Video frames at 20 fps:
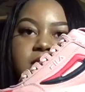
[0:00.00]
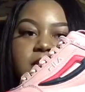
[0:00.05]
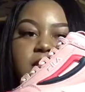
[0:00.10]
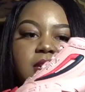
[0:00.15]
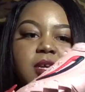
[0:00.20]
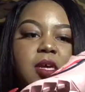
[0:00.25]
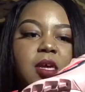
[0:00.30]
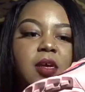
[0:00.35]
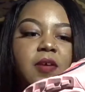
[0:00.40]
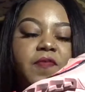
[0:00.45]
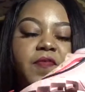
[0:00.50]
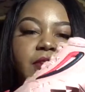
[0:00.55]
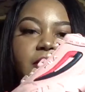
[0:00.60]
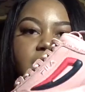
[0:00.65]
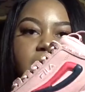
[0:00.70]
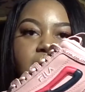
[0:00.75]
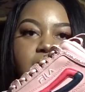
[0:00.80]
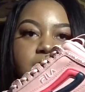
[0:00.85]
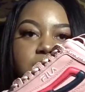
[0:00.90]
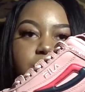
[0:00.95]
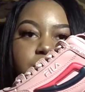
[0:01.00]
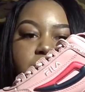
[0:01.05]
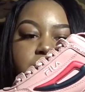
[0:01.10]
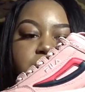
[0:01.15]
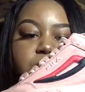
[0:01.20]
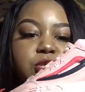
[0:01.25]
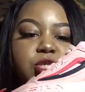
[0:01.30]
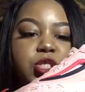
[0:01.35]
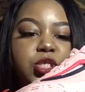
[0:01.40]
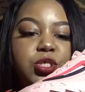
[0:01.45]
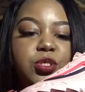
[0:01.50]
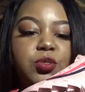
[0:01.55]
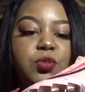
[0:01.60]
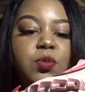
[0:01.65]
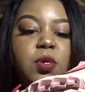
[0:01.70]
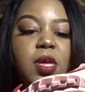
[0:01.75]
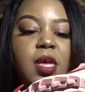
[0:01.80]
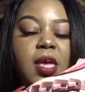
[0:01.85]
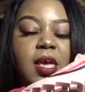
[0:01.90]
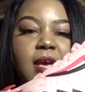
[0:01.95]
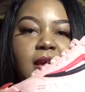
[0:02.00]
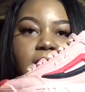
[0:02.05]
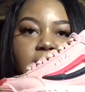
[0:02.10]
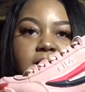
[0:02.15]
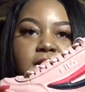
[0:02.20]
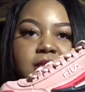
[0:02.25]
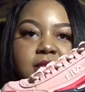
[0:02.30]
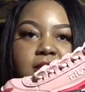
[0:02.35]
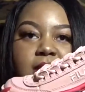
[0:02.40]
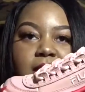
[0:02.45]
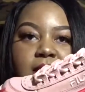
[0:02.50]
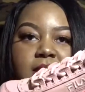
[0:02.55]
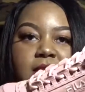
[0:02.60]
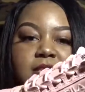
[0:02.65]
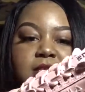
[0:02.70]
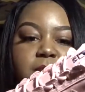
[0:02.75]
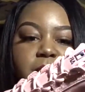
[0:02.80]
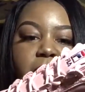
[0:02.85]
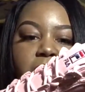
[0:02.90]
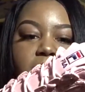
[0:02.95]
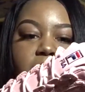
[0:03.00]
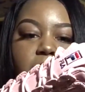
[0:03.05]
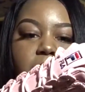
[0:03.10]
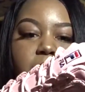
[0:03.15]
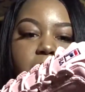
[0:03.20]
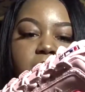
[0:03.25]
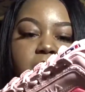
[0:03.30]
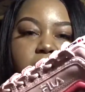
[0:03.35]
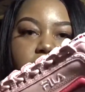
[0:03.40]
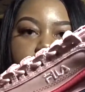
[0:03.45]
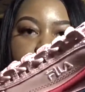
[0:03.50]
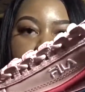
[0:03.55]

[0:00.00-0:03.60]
The Fila Disruptor shoe, and it's like this pale pink